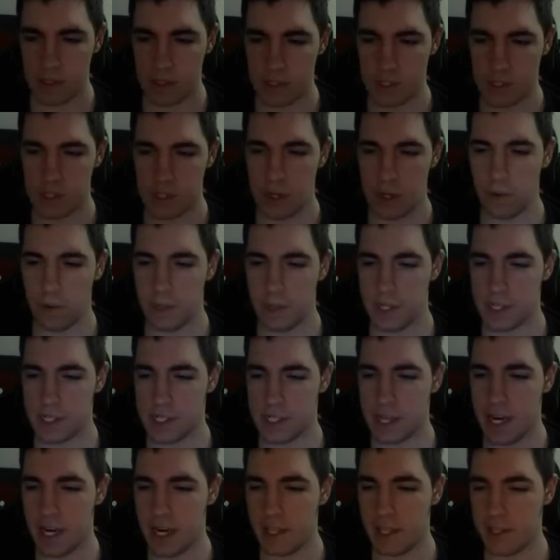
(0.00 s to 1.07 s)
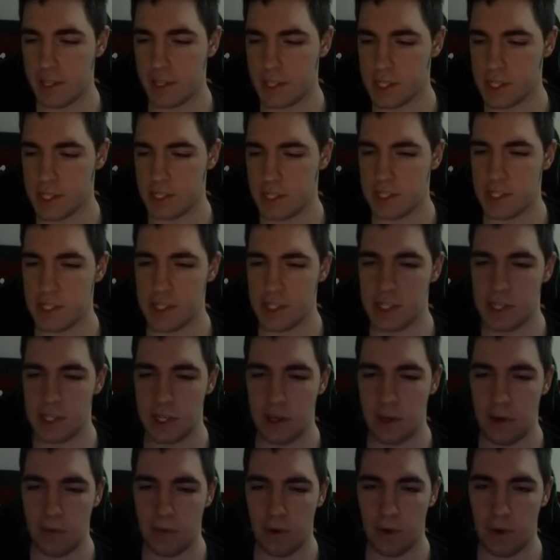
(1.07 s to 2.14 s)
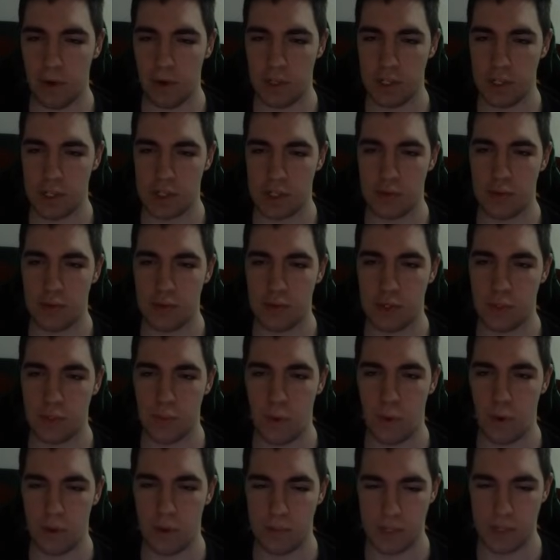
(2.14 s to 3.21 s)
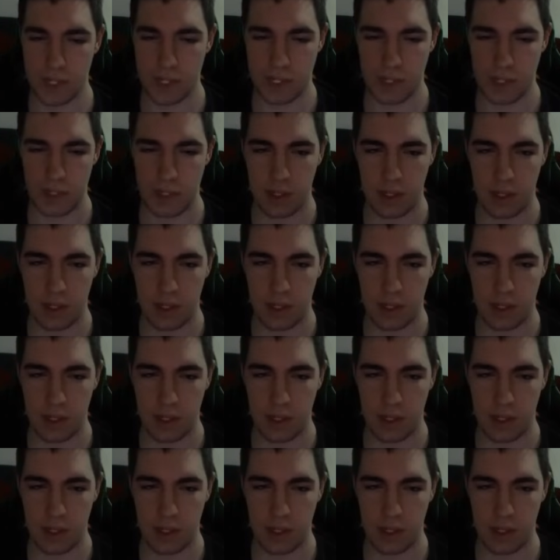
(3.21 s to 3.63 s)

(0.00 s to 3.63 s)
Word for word: So, his hand is consisting of just two Swarms.